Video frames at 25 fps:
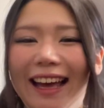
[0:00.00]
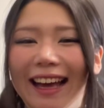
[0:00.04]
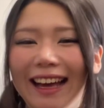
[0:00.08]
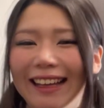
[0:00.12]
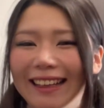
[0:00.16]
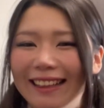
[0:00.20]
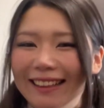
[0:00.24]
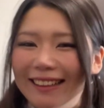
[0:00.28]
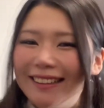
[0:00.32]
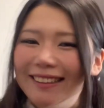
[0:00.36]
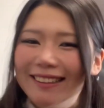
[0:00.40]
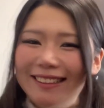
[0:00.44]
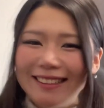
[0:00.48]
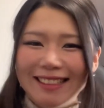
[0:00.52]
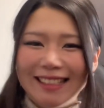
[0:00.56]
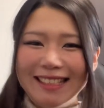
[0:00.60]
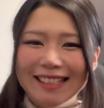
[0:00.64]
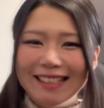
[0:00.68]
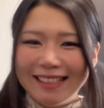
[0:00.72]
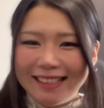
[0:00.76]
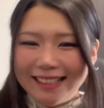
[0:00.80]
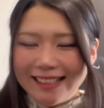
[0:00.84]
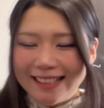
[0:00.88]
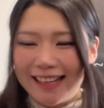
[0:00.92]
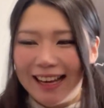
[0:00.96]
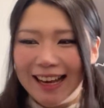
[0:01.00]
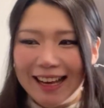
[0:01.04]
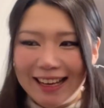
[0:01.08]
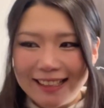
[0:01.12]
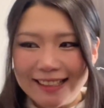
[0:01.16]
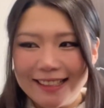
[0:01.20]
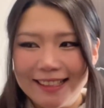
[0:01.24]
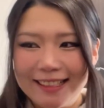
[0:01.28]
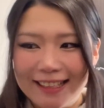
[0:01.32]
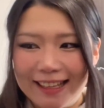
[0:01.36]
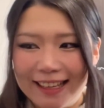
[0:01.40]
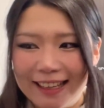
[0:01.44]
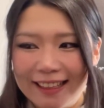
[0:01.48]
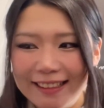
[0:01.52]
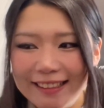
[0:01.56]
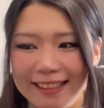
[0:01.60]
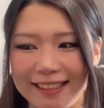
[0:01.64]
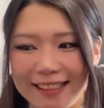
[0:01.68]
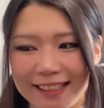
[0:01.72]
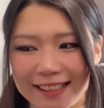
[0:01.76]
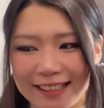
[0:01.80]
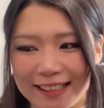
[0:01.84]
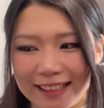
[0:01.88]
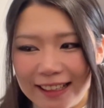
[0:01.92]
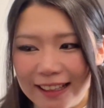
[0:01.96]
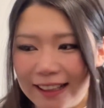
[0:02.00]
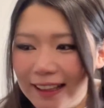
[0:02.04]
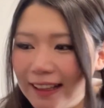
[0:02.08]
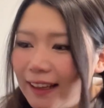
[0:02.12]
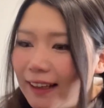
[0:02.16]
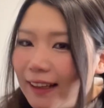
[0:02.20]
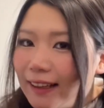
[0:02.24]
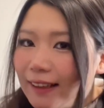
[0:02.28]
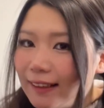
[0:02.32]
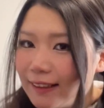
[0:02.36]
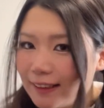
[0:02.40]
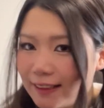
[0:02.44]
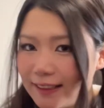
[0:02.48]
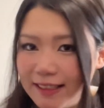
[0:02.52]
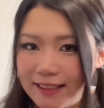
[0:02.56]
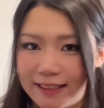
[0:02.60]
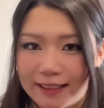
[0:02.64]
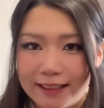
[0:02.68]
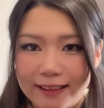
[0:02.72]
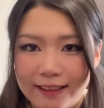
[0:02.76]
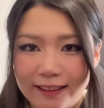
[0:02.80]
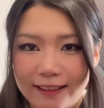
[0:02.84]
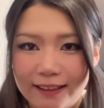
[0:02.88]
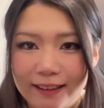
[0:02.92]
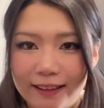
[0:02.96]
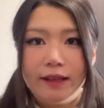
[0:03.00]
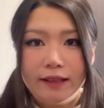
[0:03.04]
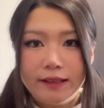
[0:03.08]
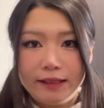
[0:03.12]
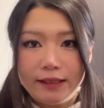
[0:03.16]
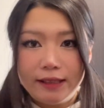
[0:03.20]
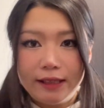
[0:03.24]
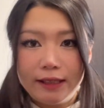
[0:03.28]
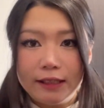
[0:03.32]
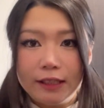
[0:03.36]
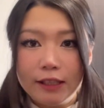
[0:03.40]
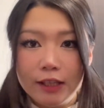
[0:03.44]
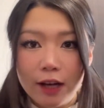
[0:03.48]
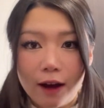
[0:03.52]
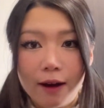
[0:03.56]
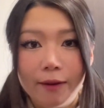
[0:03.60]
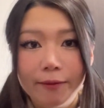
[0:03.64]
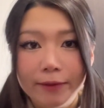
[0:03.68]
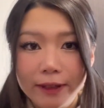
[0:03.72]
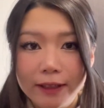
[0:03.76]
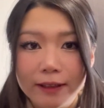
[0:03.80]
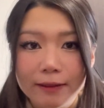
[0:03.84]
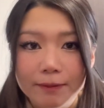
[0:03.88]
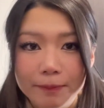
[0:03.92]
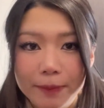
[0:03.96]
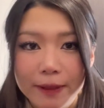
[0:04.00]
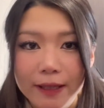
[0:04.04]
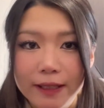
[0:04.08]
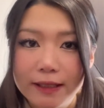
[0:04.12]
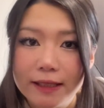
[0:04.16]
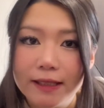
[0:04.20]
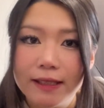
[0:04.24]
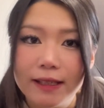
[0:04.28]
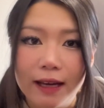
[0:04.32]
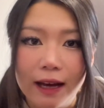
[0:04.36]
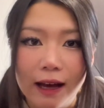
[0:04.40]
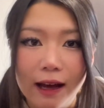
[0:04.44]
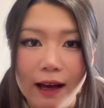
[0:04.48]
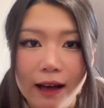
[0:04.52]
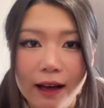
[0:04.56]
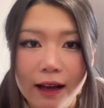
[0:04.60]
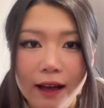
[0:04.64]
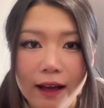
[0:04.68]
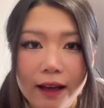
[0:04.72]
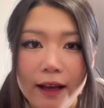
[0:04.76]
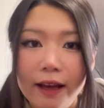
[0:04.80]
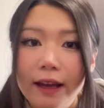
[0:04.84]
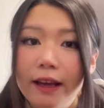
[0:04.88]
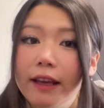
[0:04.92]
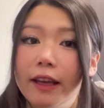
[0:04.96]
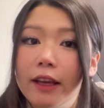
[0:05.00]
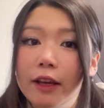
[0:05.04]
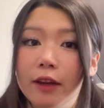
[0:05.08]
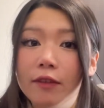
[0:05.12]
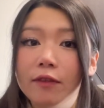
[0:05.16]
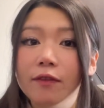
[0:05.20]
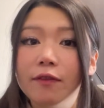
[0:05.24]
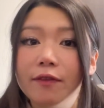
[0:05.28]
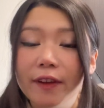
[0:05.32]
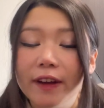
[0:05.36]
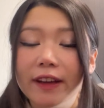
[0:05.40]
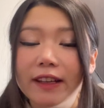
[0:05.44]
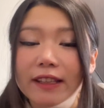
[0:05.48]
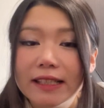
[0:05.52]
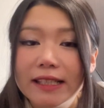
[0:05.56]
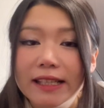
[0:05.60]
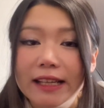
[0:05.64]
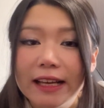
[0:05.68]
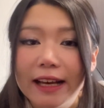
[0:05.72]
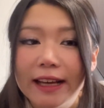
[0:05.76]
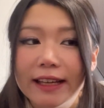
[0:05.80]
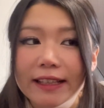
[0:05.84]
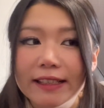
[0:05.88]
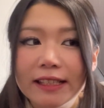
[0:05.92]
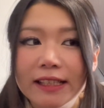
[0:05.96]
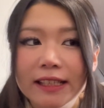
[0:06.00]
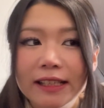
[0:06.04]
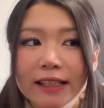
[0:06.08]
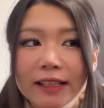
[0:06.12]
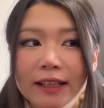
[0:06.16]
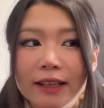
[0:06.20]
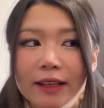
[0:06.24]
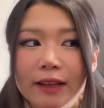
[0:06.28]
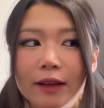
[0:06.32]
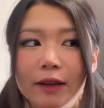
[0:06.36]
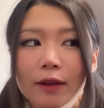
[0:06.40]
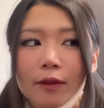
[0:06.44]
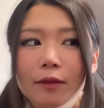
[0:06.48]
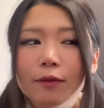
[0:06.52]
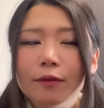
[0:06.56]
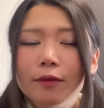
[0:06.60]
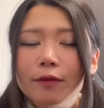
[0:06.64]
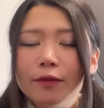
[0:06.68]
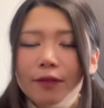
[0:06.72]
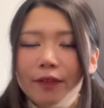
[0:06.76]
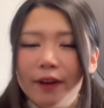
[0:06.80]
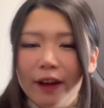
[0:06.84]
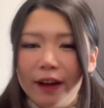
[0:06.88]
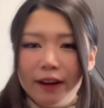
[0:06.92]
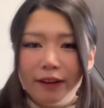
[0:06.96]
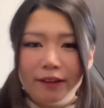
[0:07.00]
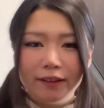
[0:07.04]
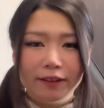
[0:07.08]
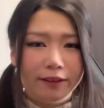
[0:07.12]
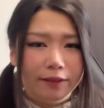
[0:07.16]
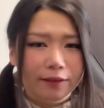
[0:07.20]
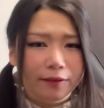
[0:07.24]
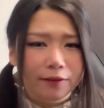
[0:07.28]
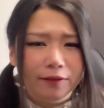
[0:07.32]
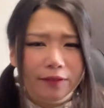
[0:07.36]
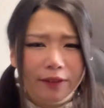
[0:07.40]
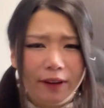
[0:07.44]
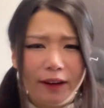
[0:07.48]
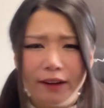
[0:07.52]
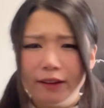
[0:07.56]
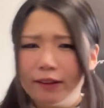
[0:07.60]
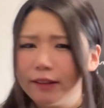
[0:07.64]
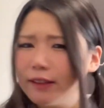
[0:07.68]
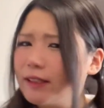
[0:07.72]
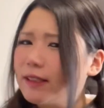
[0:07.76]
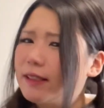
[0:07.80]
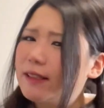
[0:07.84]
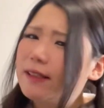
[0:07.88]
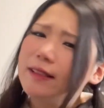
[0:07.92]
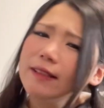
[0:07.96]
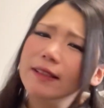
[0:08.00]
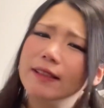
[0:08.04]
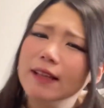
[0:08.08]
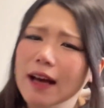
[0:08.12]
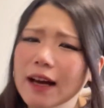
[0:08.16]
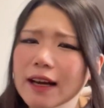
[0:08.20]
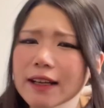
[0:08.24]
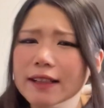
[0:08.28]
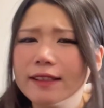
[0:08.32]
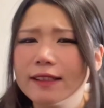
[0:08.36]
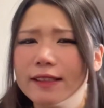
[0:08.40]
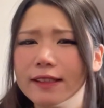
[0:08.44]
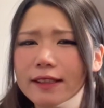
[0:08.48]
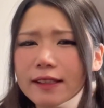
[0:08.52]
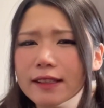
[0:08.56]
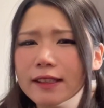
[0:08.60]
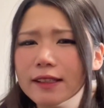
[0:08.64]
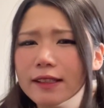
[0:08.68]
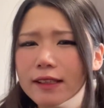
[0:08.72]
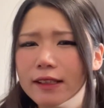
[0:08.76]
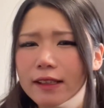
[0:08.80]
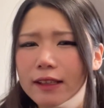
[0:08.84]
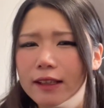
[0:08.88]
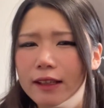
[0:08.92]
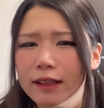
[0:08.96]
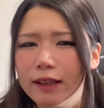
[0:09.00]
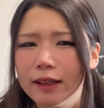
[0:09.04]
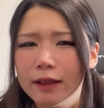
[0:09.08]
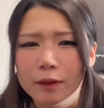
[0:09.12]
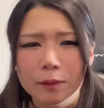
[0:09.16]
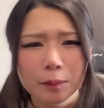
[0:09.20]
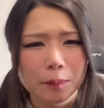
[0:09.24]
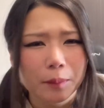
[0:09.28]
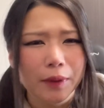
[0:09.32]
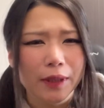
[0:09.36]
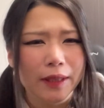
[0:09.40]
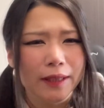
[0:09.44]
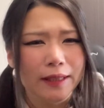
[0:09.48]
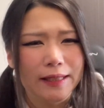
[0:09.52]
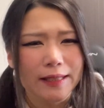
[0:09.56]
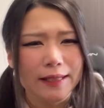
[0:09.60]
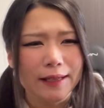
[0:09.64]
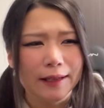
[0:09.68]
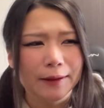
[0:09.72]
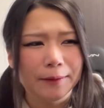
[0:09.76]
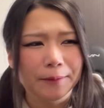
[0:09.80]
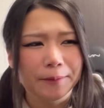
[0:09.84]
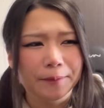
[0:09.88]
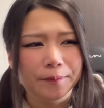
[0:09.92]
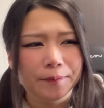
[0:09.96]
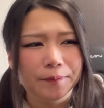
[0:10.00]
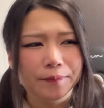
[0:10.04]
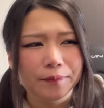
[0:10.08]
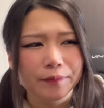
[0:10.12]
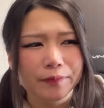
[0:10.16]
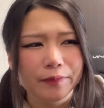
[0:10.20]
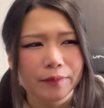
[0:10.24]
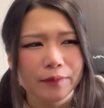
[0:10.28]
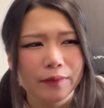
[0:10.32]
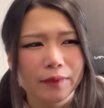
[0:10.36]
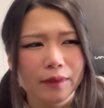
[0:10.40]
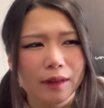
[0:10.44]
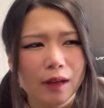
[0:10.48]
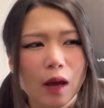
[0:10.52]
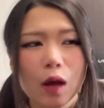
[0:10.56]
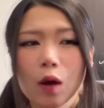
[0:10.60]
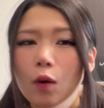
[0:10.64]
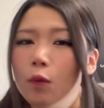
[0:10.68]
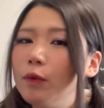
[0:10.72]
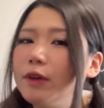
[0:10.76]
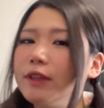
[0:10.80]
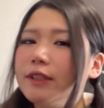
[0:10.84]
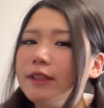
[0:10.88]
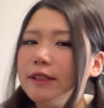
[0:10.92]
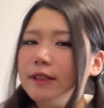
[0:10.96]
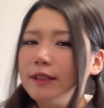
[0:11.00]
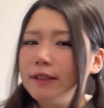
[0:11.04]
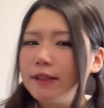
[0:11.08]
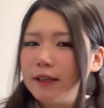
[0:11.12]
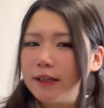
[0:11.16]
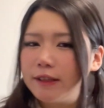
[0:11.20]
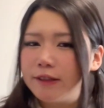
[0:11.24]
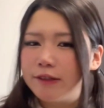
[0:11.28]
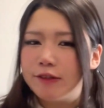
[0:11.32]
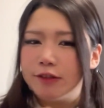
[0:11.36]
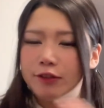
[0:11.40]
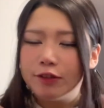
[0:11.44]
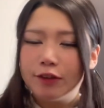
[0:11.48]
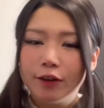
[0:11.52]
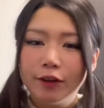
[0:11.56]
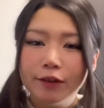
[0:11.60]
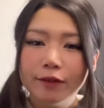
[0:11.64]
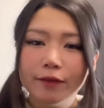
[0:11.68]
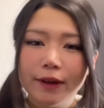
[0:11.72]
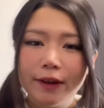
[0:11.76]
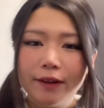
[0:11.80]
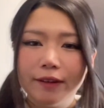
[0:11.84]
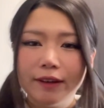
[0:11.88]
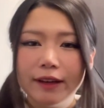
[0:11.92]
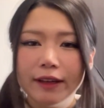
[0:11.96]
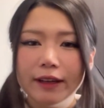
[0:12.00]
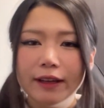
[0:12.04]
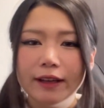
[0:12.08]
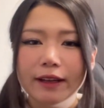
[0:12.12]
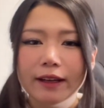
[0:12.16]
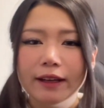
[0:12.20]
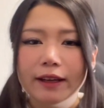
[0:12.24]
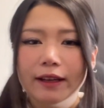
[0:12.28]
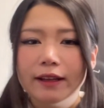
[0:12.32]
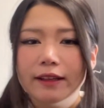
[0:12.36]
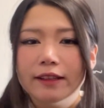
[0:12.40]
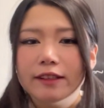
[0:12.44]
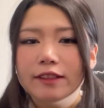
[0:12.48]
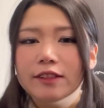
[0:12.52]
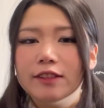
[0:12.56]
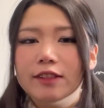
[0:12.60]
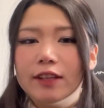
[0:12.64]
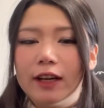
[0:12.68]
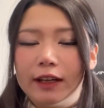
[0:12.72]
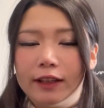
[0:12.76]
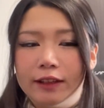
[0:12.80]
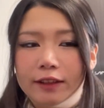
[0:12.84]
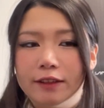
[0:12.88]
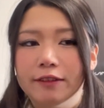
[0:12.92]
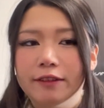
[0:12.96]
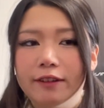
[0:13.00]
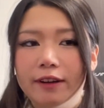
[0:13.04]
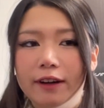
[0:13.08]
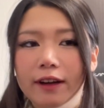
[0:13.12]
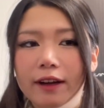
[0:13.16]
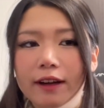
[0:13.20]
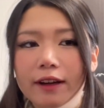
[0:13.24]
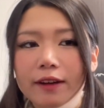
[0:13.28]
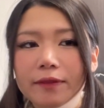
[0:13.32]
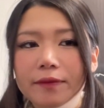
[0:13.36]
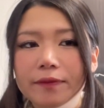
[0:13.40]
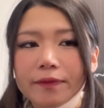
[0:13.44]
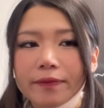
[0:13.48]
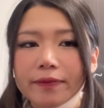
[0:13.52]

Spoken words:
Hello, this is Hazelnut. Listen, the Domino pizza invented very, very sus pizza, which is a strawberry Sakura